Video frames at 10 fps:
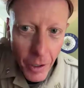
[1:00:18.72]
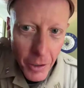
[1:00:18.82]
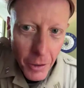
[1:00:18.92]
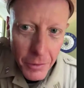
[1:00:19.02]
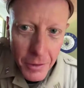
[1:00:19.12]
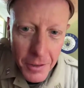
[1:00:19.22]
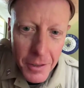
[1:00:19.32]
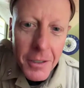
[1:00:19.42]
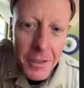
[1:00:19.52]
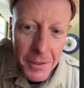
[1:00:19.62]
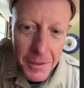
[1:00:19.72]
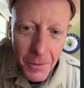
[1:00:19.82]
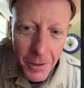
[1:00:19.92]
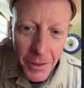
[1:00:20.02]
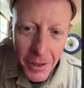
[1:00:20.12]
Randolph?
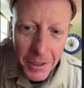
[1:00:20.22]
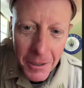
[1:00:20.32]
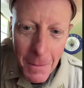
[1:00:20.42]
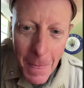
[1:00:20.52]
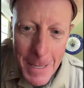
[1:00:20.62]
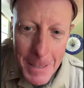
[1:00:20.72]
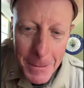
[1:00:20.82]
What do you think? Uh,